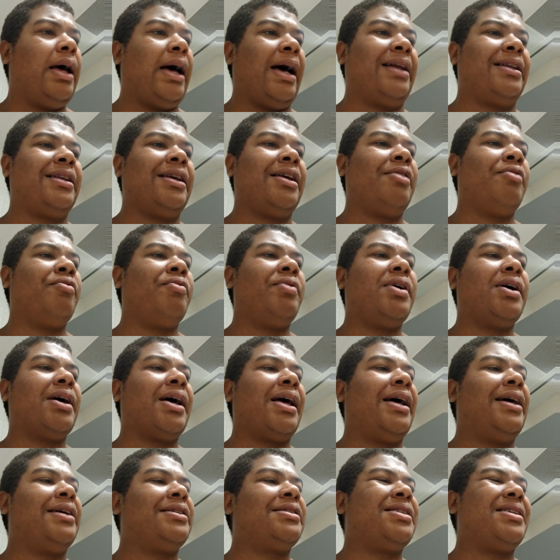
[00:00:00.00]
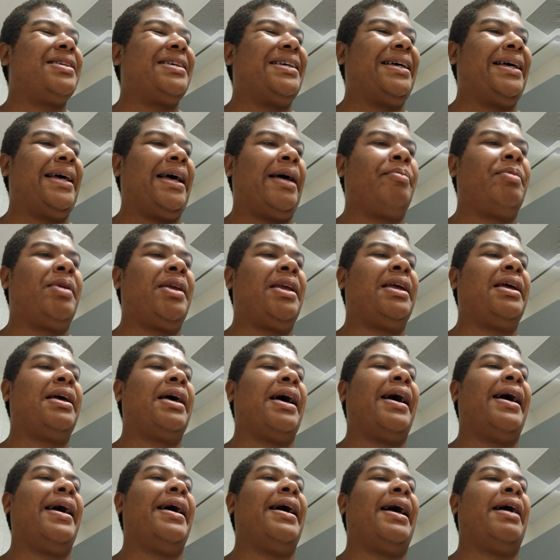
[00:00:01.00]
I didn't realize, I
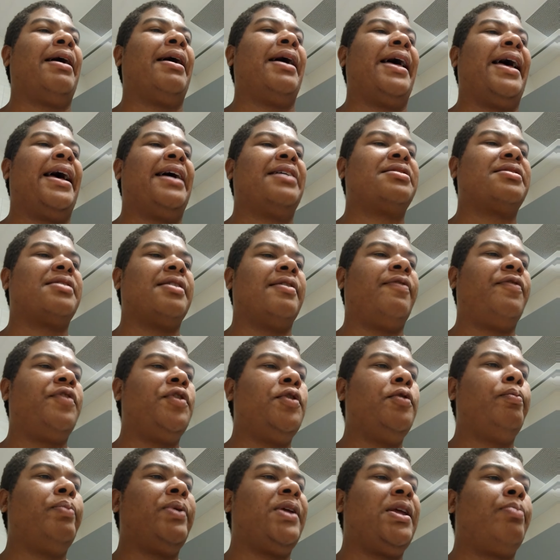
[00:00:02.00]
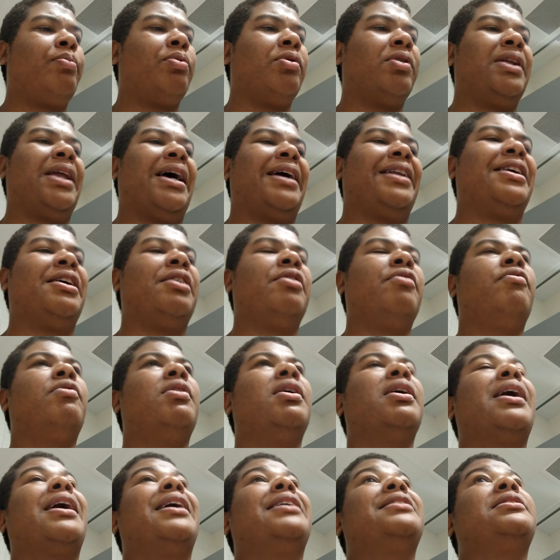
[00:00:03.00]
asked a few people and I didn't
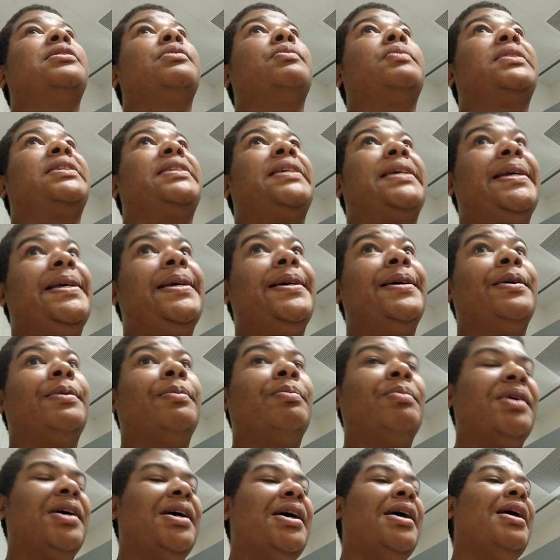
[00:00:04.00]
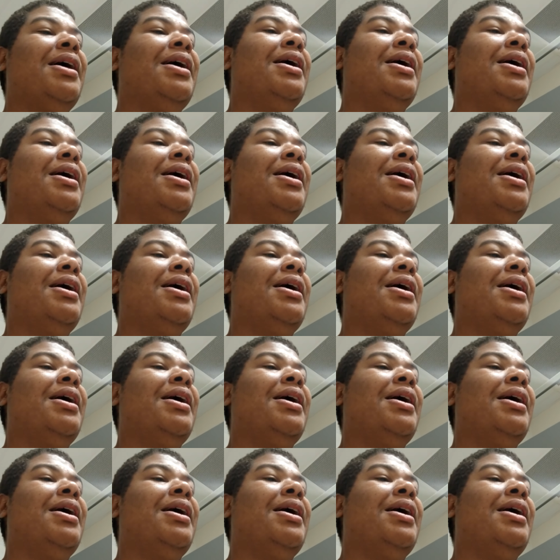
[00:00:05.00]
realize it was him.